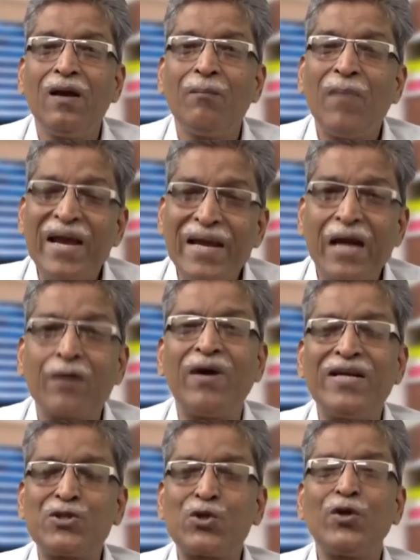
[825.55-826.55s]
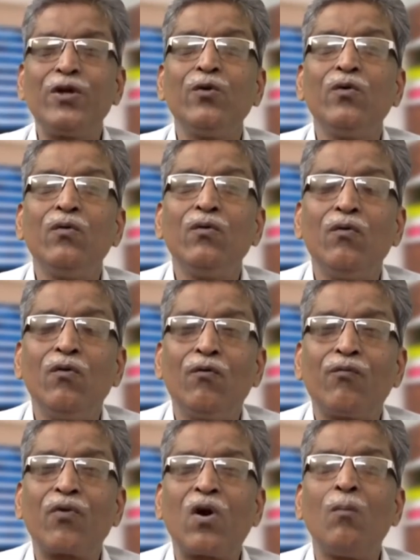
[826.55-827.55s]
my advice to you
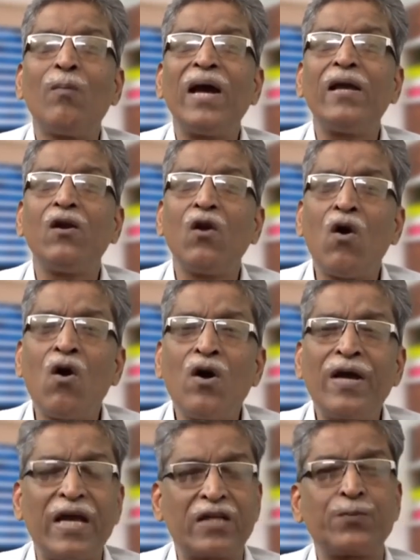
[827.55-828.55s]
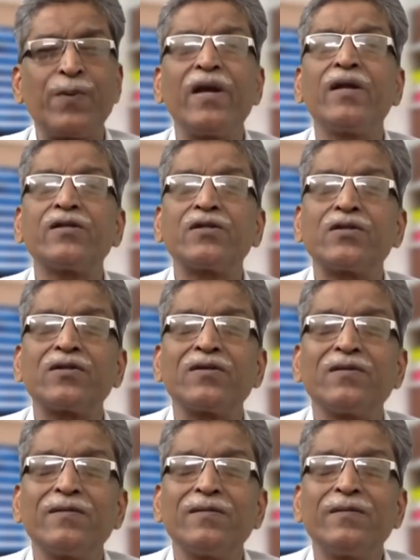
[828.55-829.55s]
from my long experience